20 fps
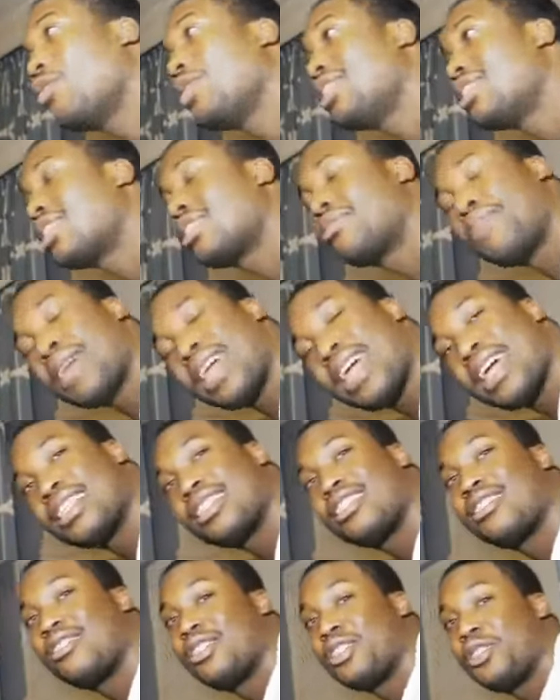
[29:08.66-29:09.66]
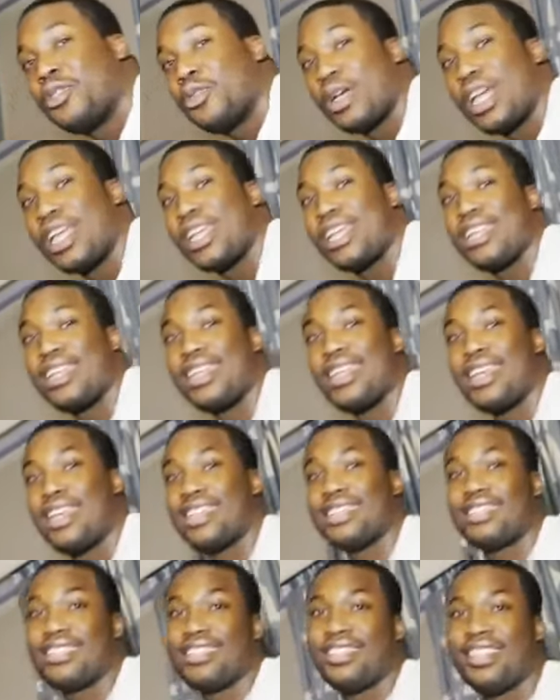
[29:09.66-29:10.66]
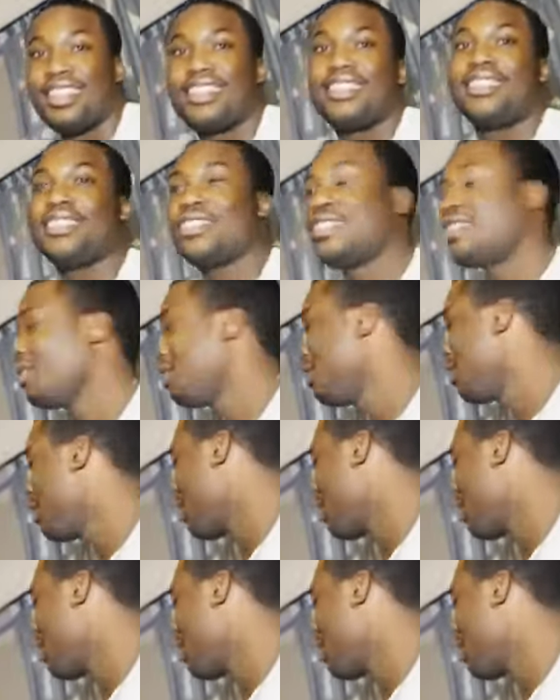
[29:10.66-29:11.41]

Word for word: we spazzing on you hating ass niggas.